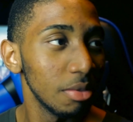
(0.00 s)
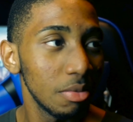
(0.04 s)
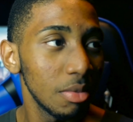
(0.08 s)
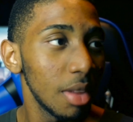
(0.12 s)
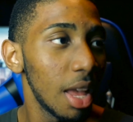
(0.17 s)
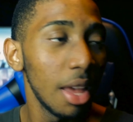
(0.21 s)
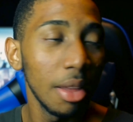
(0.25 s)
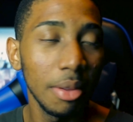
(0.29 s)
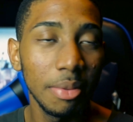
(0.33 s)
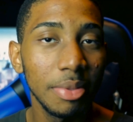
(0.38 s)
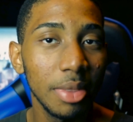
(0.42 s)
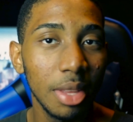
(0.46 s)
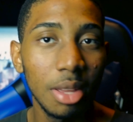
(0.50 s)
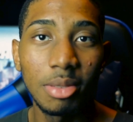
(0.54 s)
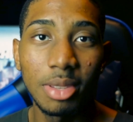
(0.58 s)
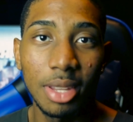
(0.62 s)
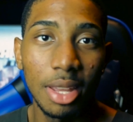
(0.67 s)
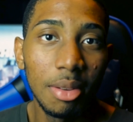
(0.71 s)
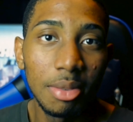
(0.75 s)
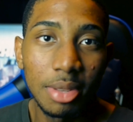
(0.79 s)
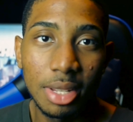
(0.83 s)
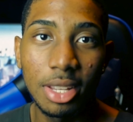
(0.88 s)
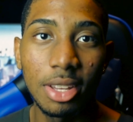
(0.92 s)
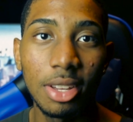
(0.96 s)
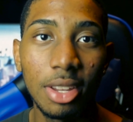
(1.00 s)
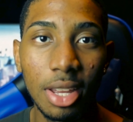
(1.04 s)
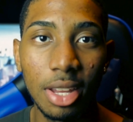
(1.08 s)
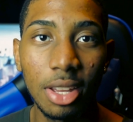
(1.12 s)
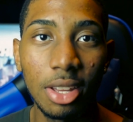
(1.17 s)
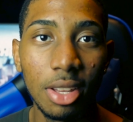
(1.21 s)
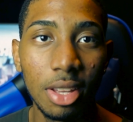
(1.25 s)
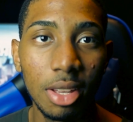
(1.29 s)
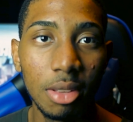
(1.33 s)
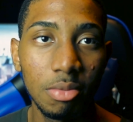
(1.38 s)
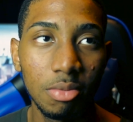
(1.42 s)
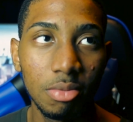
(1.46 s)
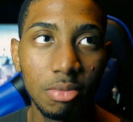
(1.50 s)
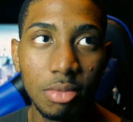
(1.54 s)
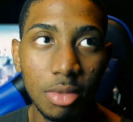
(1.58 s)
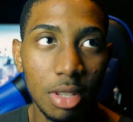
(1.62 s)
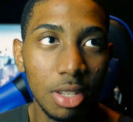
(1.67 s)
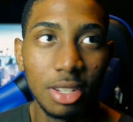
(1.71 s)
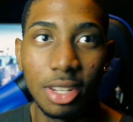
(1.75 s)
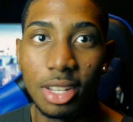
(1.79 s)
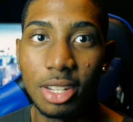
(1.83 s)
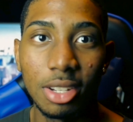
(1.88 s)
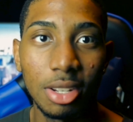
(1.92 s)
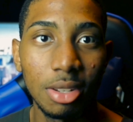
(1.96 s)
It was a good
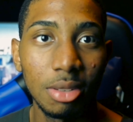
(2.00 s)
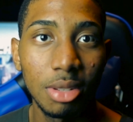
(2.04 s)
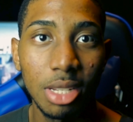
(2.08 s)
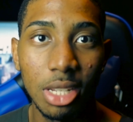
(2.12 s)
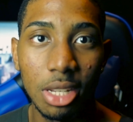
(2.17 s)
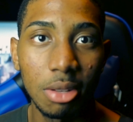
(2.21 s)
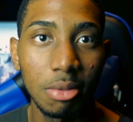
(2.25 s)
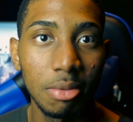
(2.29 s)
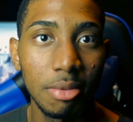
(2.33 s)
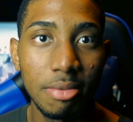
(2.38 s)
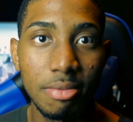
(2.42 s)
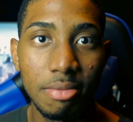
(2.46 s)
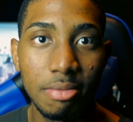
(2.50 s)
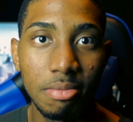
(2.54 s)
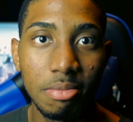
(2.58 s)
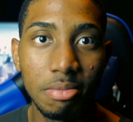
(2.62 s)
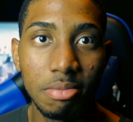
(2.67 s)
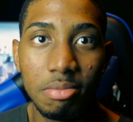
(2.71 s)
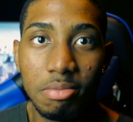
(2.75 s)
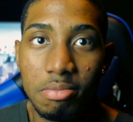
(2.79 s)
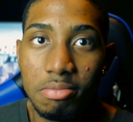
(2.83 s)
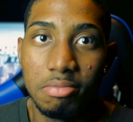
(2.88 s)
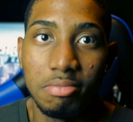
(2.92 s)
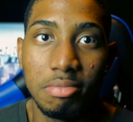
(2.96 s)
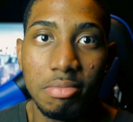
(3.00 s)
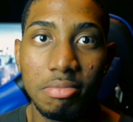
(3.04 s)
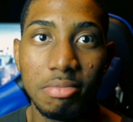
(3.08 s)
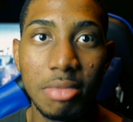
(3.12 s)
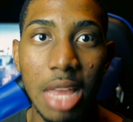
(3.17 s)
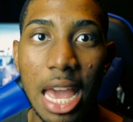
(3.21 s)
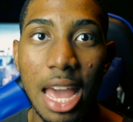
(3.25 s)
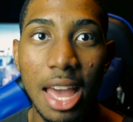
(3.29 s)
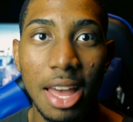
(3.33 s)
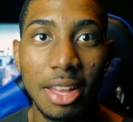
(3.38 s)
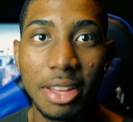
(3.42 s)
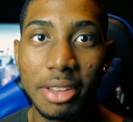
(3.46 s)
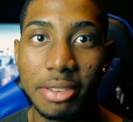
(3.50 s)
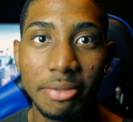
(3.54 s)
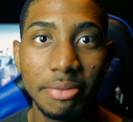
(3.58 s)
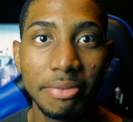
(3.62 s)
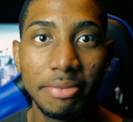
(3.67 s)
decision, so yeah.